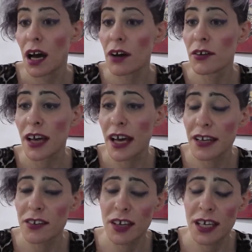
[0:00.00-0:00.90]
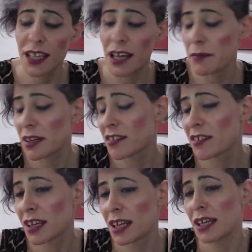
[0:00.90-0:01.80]
Okay, D, let me
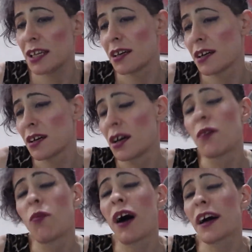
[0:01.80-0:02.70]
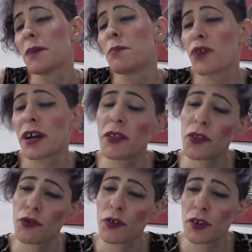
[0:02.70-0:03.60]
see what I can bring
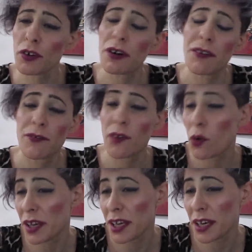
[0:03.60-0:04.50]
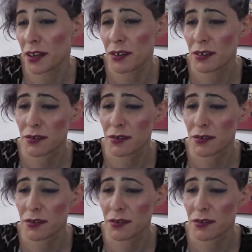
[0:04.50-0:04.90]
through for you.